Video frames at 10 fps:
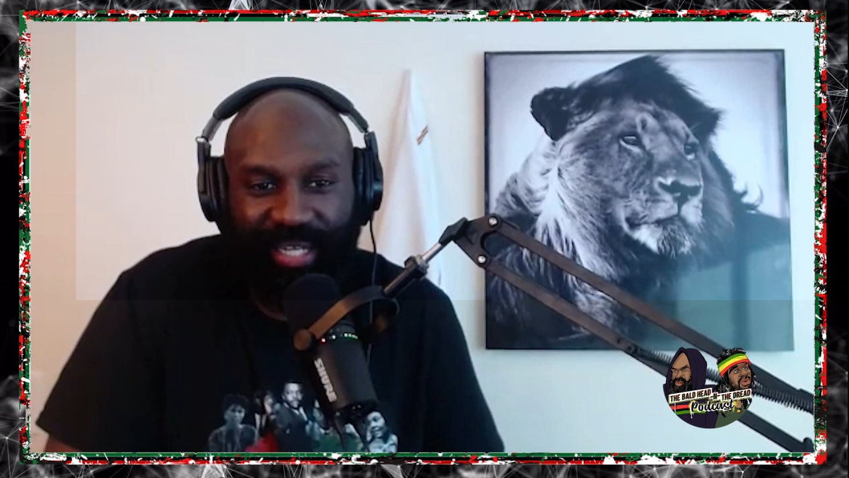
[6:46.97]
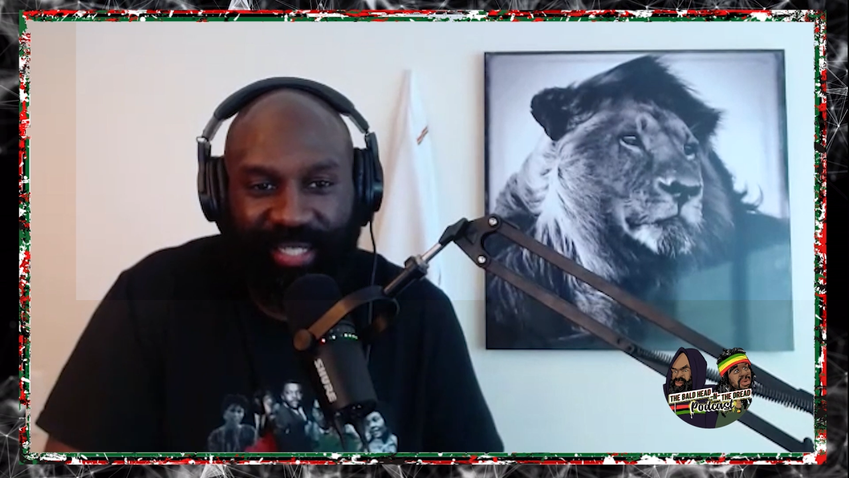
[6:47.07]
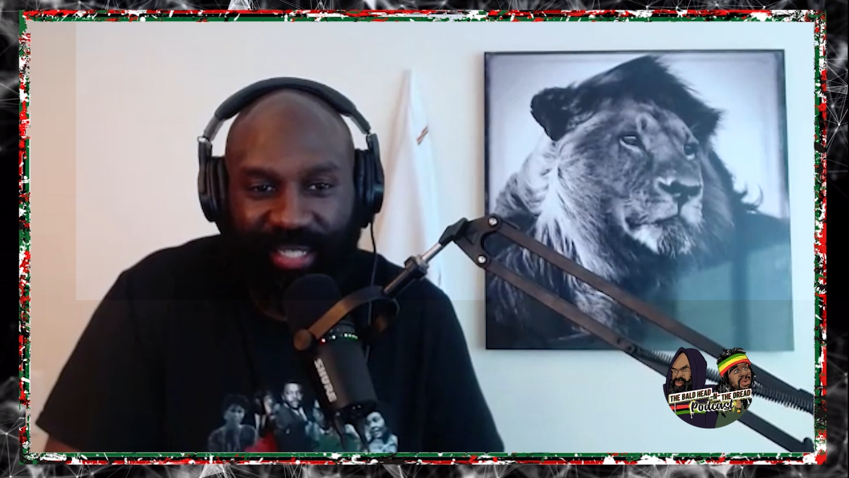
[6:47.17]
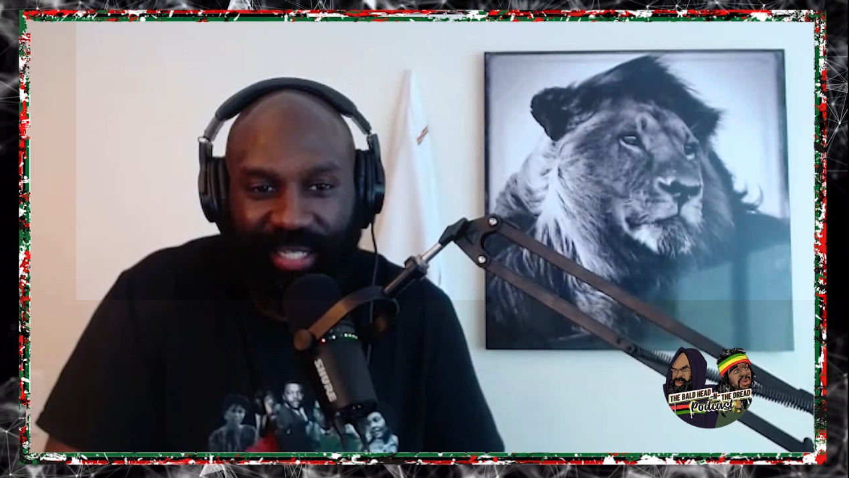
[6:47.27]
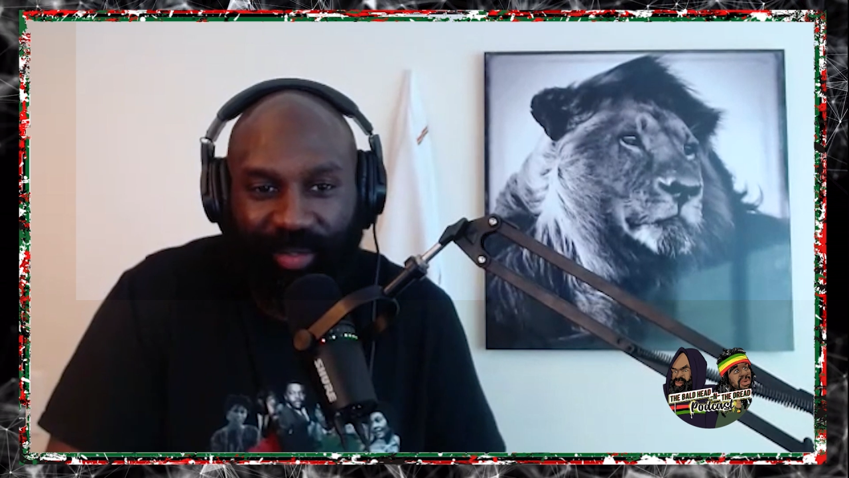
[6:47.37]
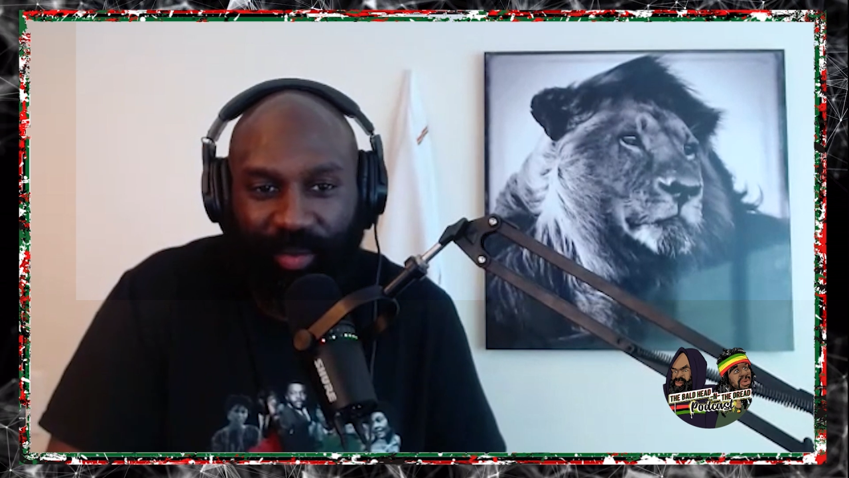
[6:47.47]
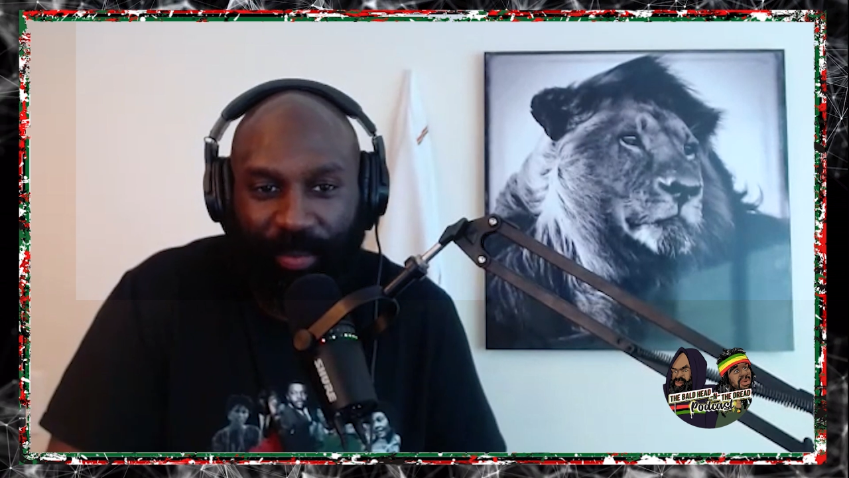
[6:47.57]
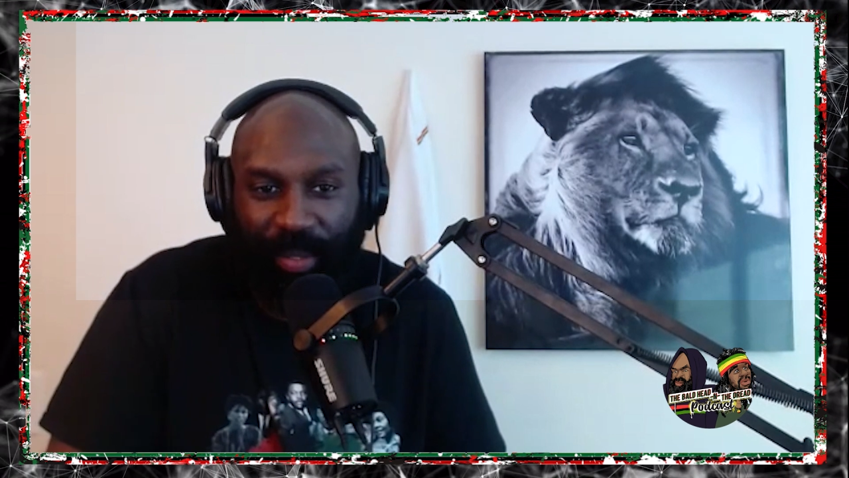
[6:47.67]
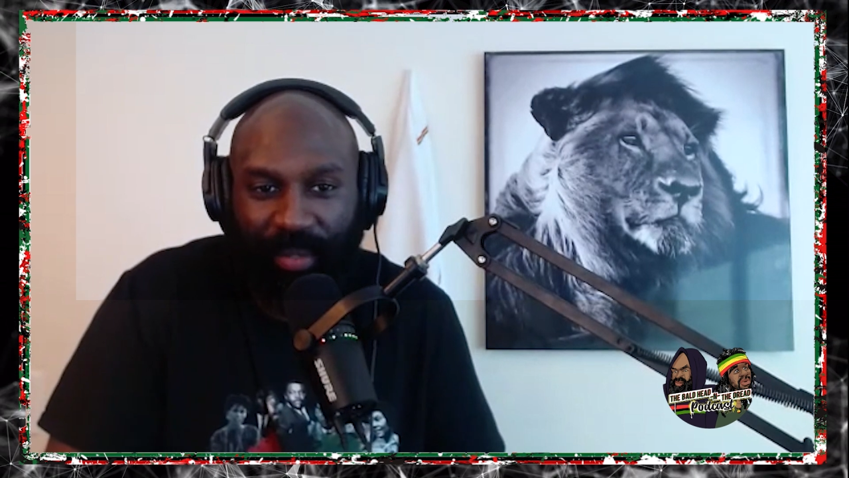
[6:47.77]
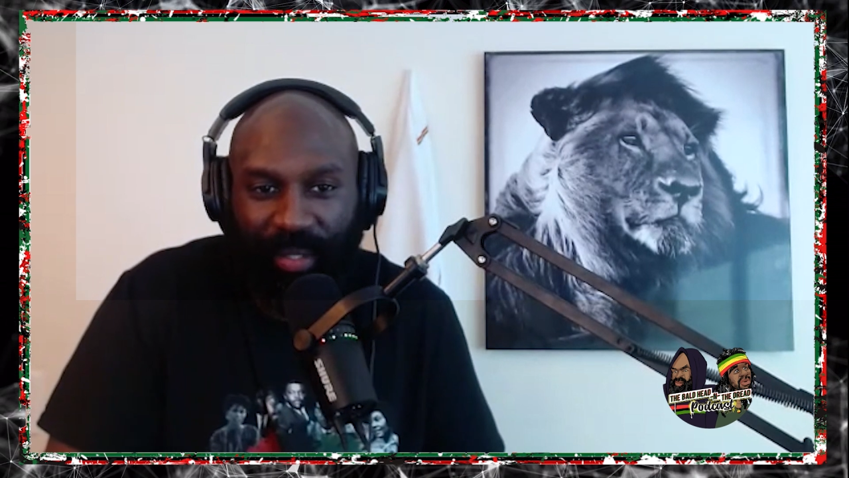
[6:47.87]
I think that throw
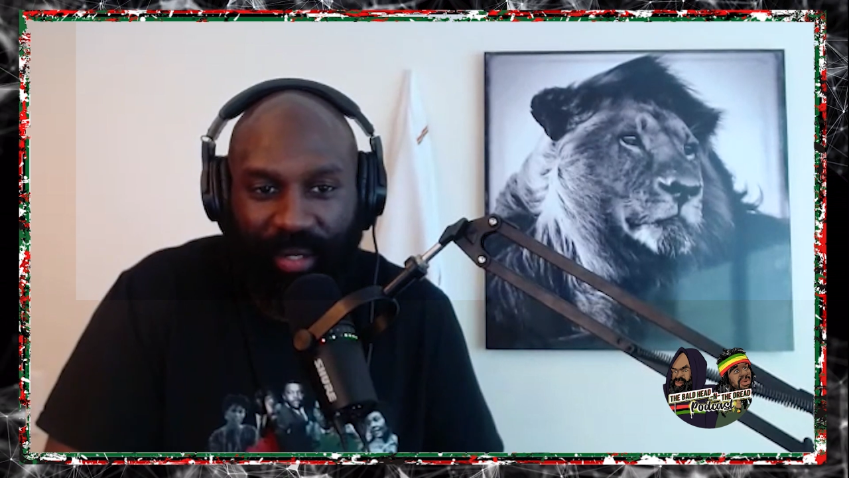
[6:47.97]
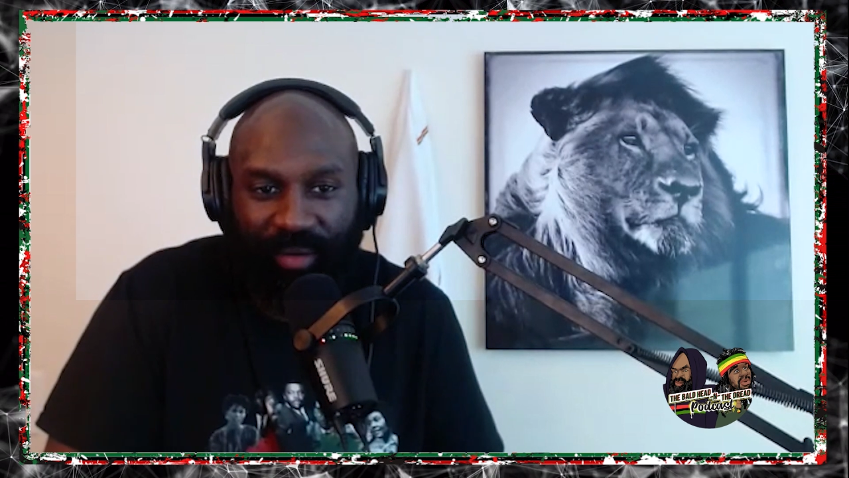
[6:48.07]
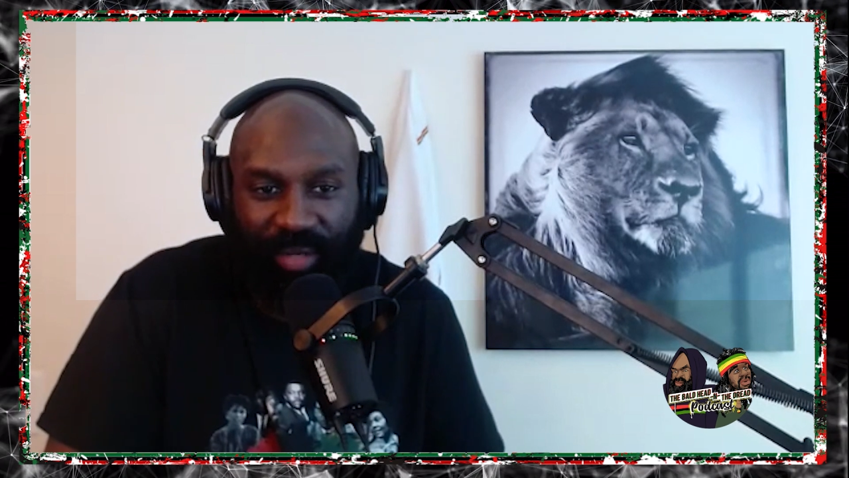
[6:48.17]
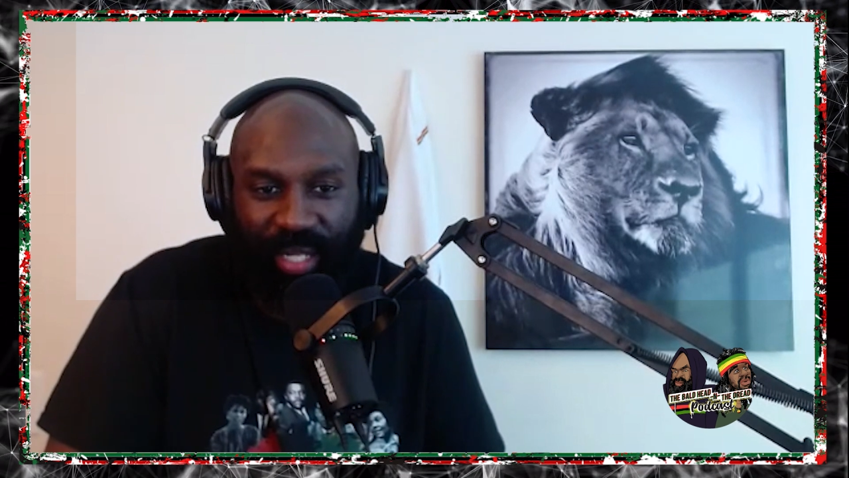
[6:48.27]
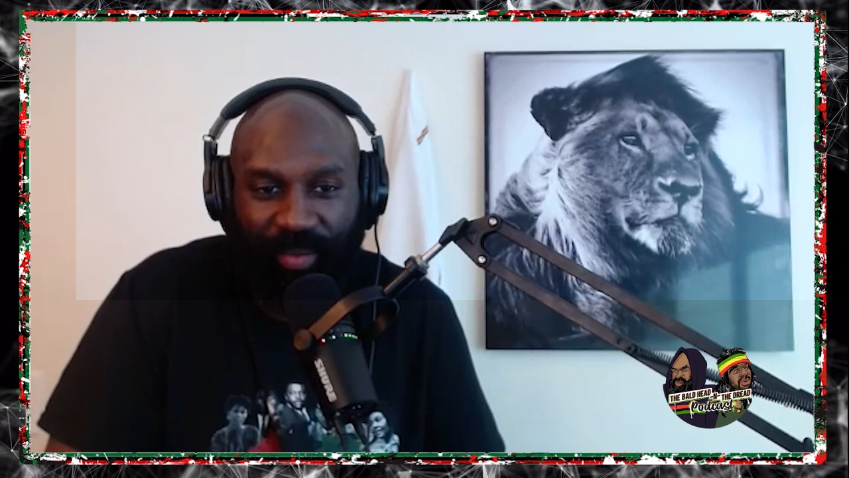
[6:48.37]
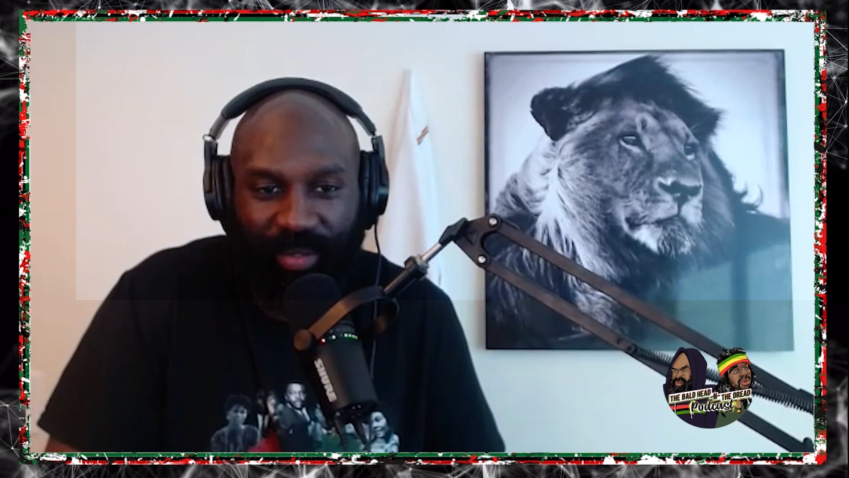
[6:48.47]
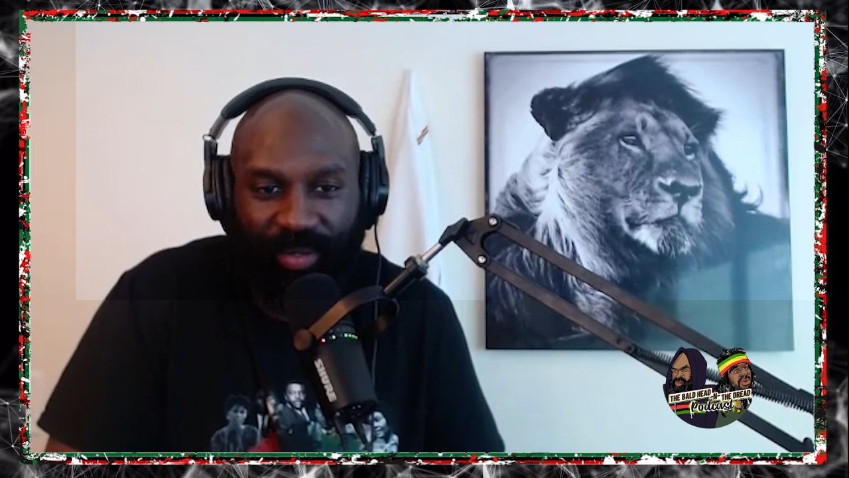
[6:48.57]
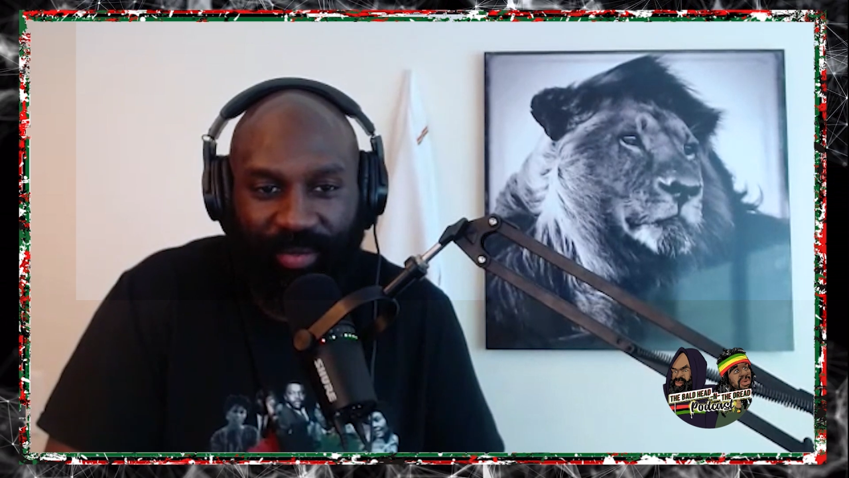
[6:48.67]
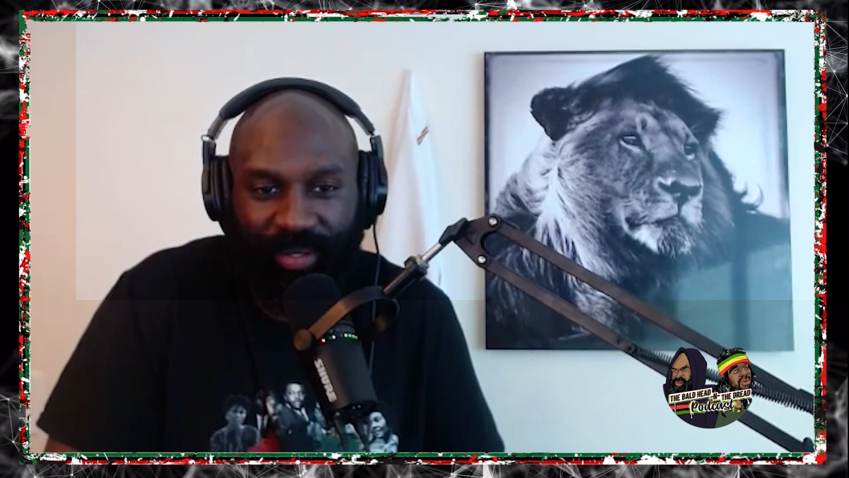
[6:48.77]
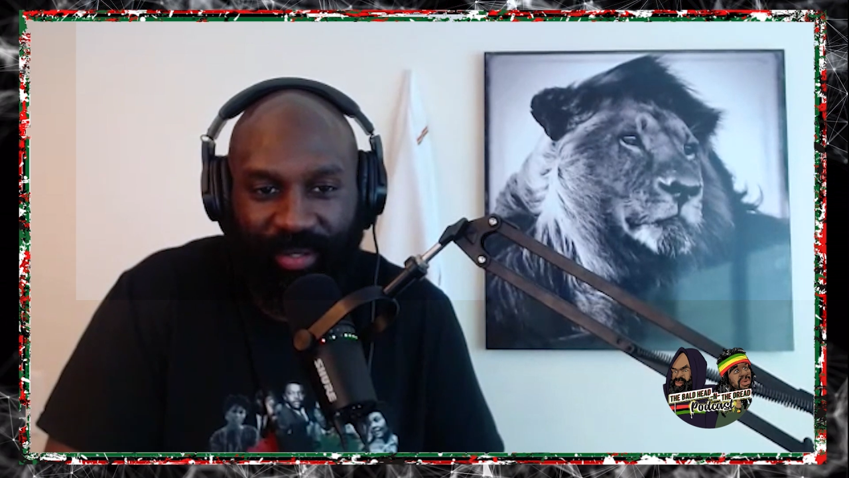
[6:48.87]
people off, like with
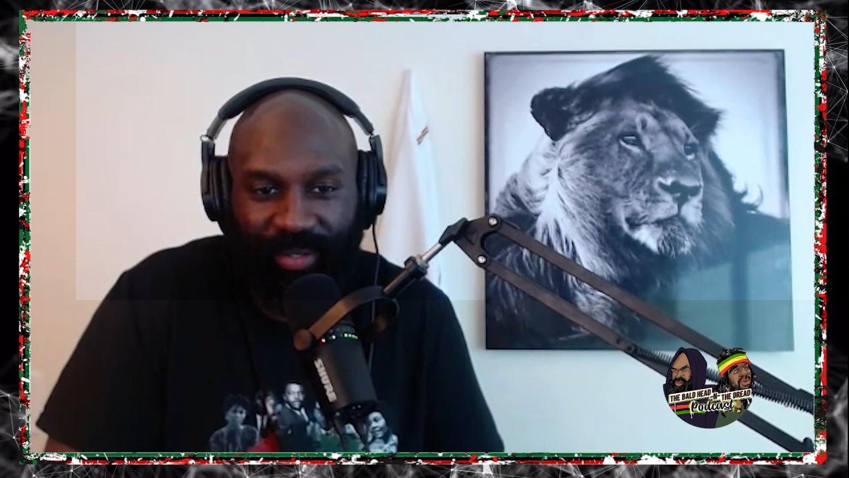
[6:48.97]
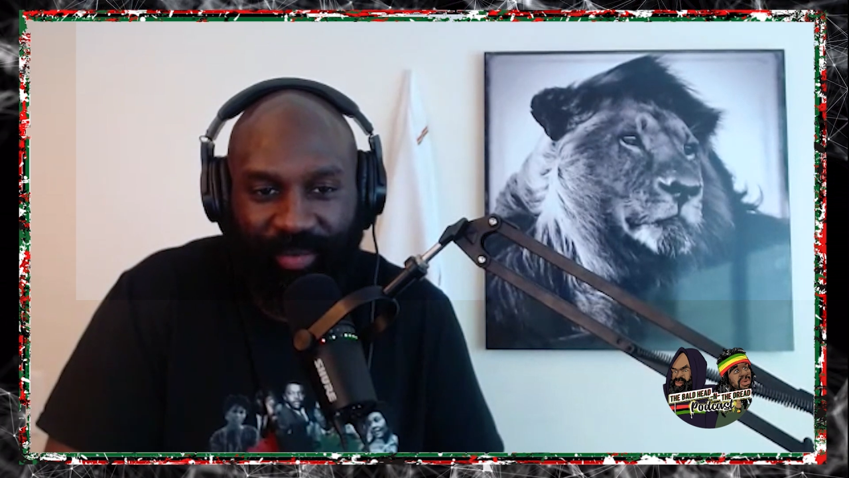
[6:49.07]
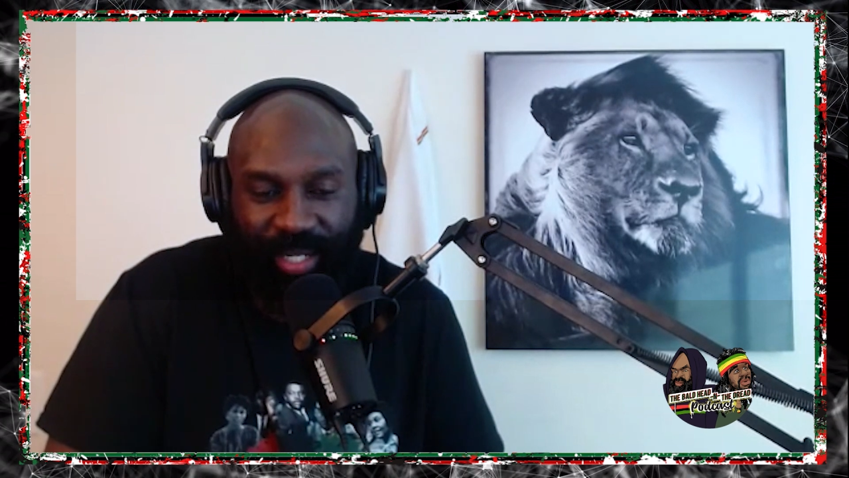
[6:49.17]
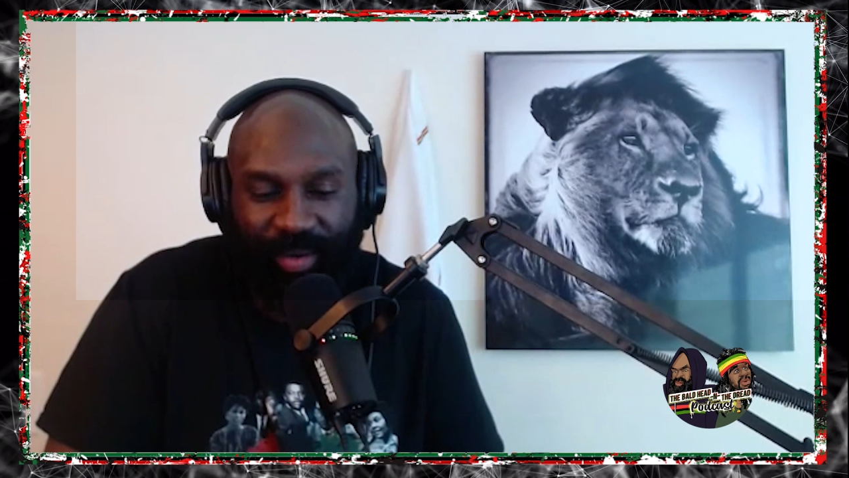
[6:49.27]
the red,